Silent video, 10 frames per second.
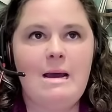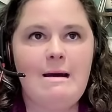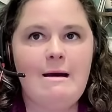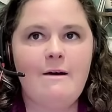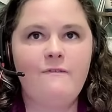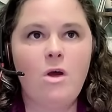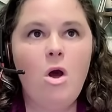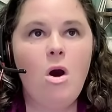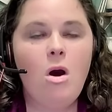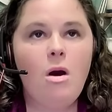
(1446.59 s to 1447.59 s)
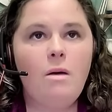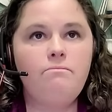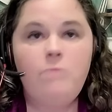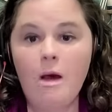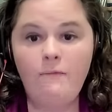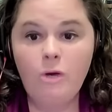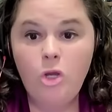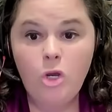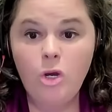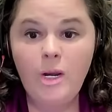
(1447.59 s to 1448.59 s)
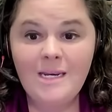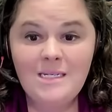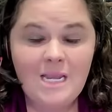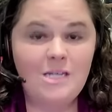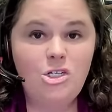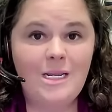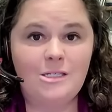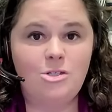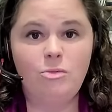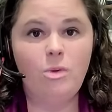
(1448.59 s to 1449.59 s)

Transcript: of of a good intentions.